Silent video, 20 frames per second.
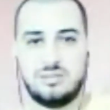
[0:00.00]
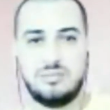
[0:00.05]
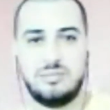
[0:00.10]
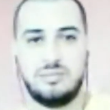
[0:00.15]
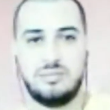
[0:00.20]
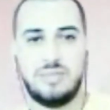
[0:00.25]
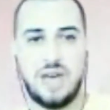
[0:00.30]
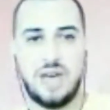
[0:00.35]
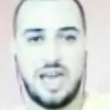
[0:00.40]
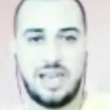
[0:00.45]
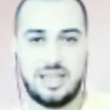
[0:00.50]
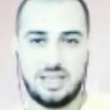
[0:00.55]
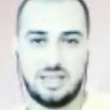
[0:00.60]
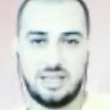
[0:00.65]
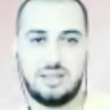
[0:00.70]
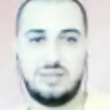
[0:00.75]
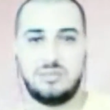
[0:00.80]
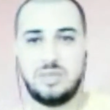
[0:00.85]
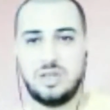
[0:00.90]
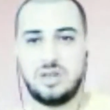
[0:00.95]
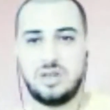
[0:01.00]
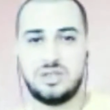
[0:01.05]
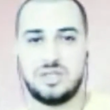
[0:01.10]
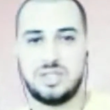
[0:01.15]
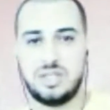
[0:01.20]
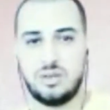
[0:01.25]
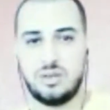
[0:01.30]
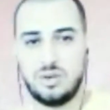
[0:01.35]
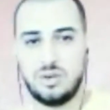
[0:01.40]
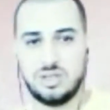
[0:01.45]
backing because
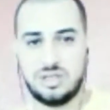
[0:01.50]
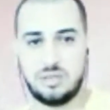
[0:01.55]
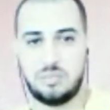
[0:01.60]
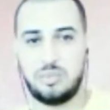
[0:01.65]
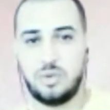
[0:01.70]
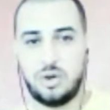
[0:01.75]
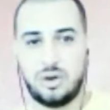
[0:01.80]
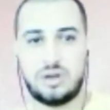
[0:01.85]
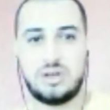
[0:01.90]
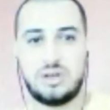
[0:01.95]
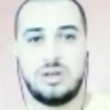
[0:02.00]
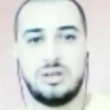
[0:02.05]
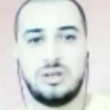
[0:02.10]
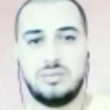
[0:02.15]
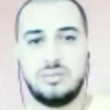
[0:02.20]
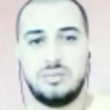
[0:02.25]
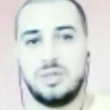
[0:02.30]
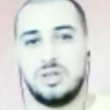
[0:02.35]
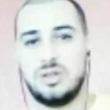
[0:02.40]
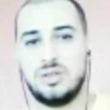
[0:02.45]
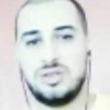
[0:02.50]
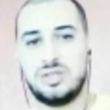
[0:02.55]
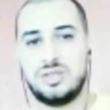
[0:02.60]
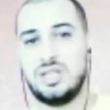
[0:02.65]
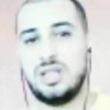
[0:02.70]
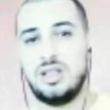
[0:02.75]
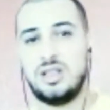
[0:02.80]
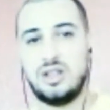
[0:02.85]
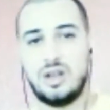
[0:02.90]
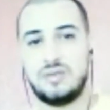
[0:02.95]
they want the perk, because they
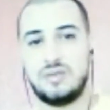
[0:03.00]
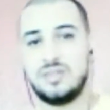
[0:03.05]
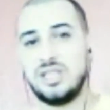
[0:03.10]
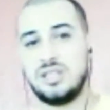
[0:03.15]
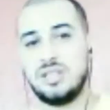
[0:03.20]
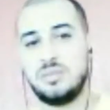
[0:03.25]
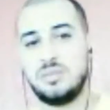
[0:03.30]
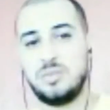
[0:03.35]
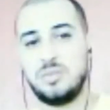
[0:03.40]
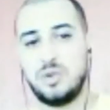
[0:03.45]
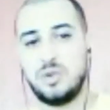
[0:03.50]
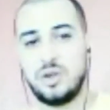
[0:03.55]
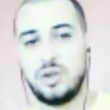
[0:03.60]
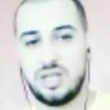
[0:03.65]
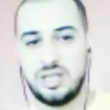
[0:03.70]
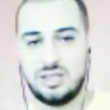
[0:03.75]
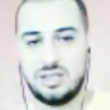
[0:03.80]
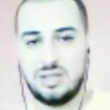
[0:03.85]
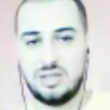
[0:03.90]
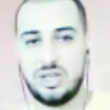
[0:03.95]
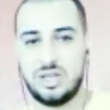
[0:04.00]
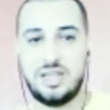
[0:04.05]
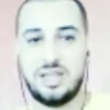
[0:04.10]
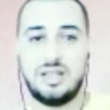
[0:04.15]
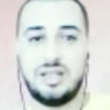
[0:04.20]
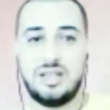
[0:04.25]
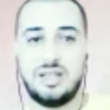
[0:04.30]
love that perk and they want to get it.